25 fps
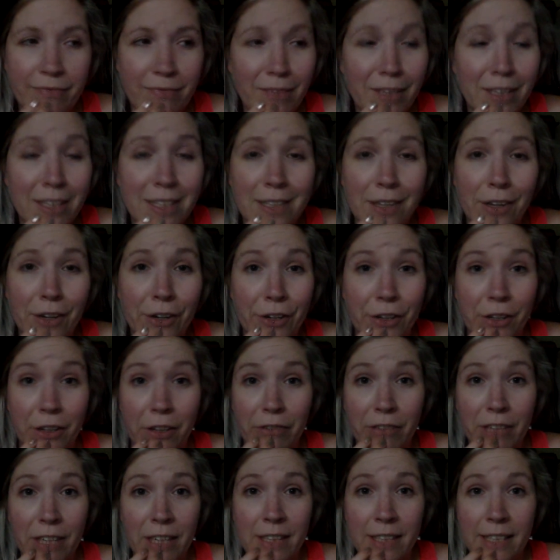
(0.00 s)
He's got a
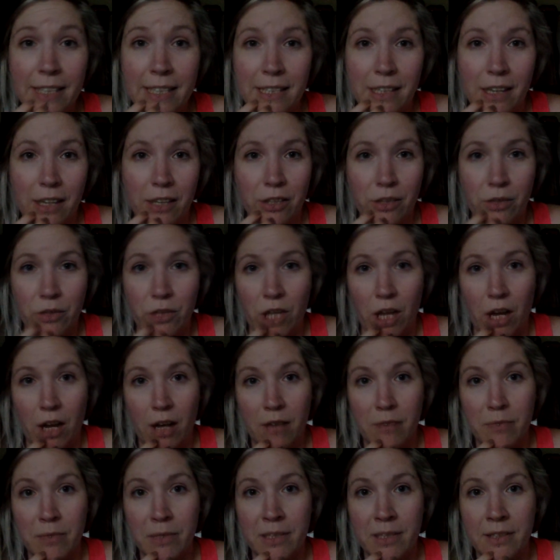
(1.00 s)
girlfriend. He's got 2
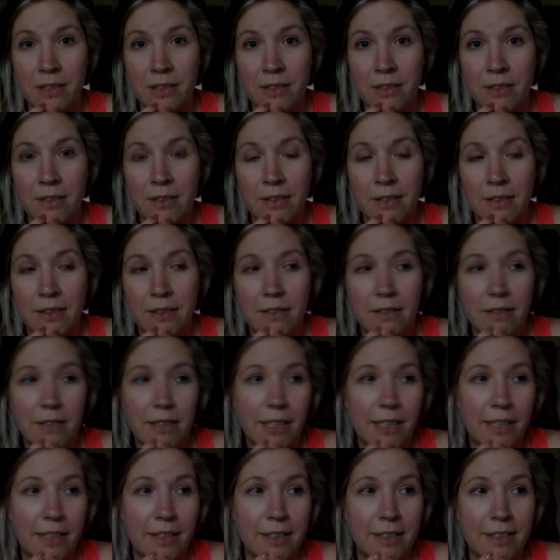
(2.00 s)
jobs.
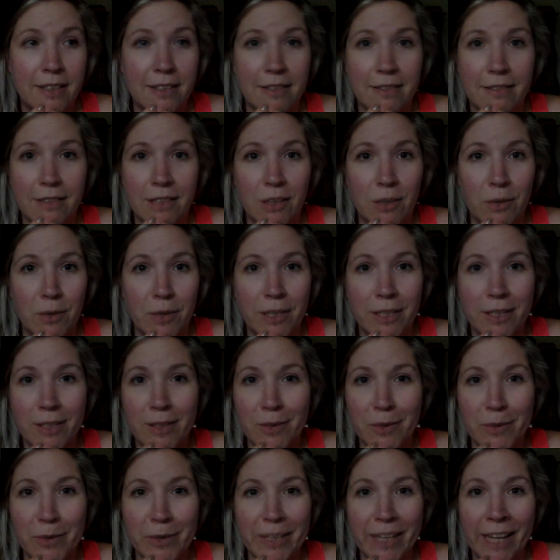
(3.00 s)
He's going to
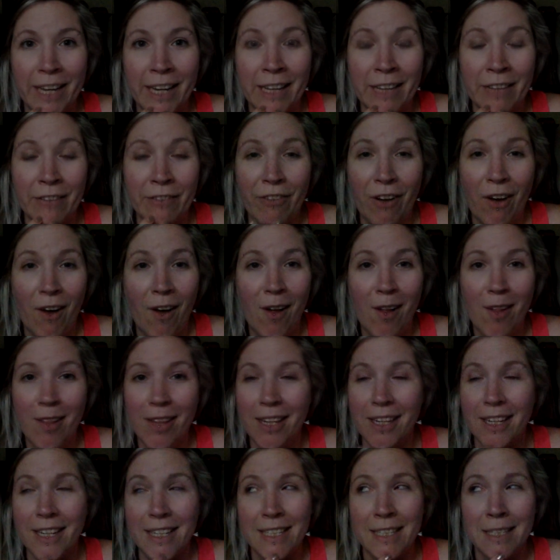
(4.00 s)
school again in the fall.
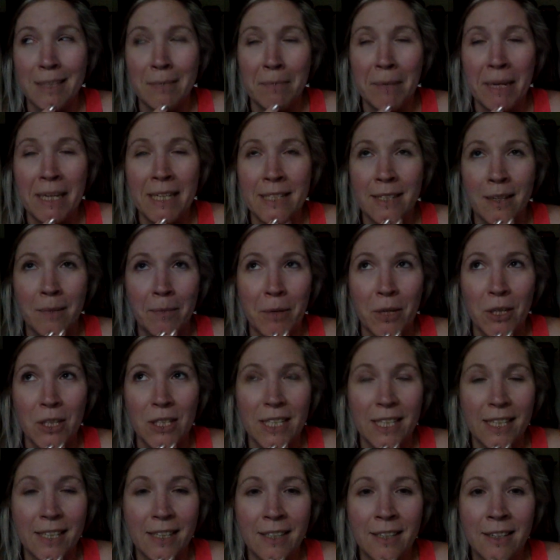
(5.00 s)
Like, he's an amazing
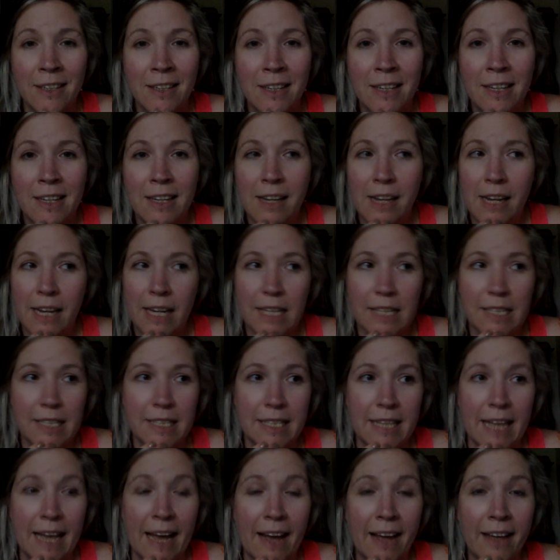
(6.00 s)
person. His
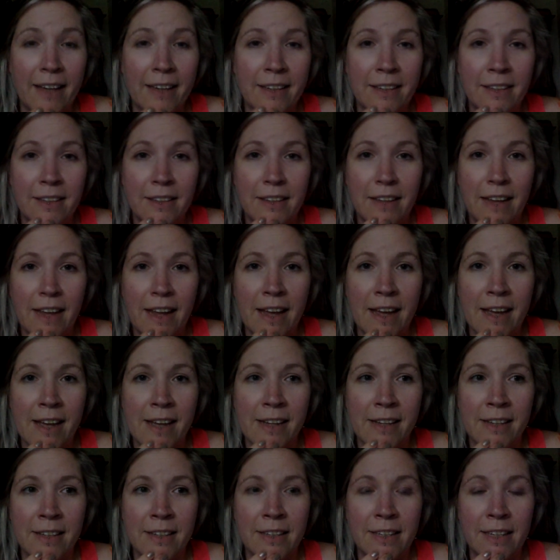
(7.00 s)
dad
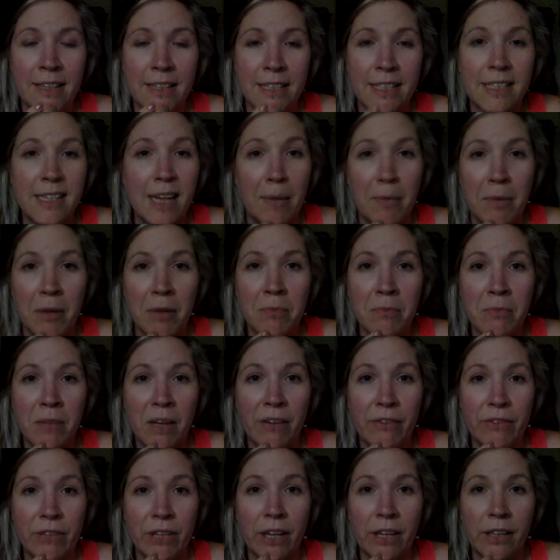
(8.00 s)
and his stepmom
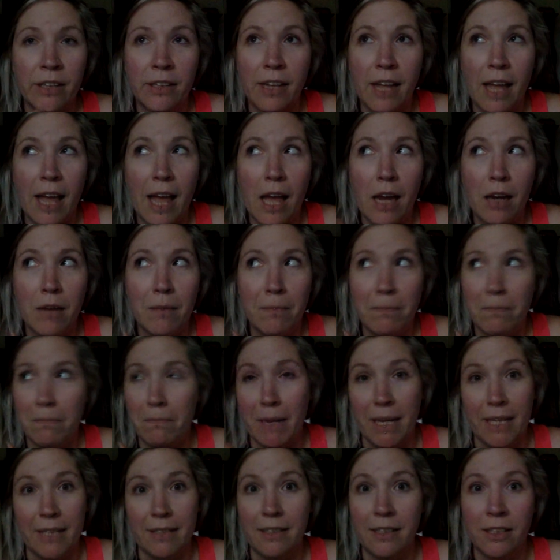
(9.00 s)
have done an
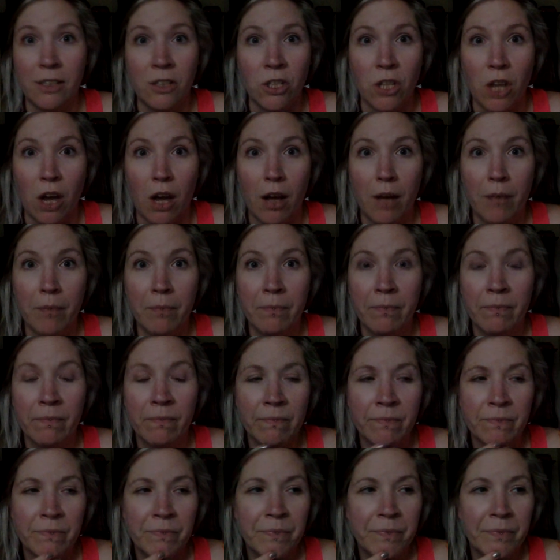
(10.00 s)
amazing job.
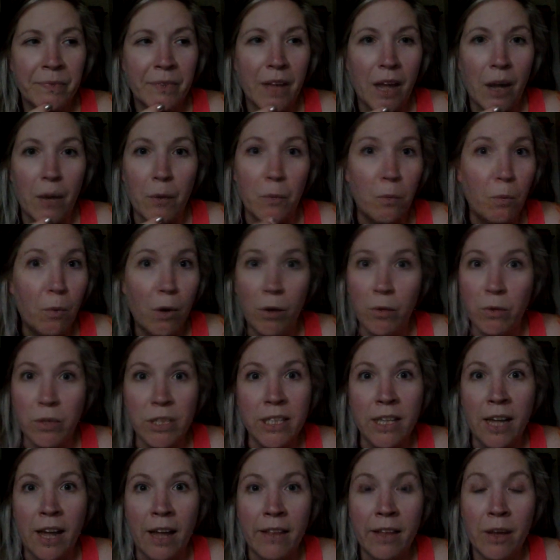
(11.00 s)
I won't
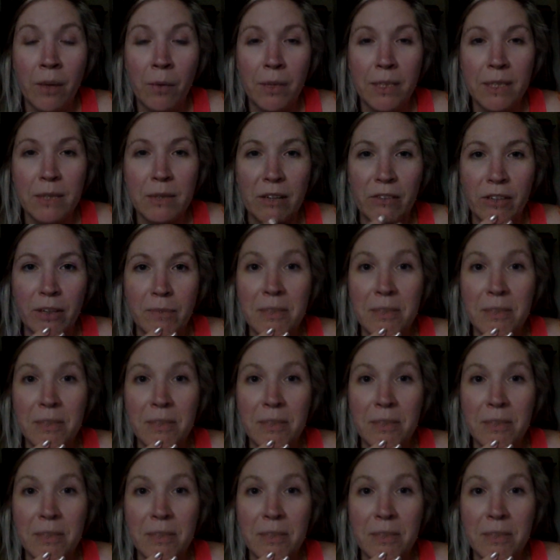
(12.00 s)
deny that whatsoever.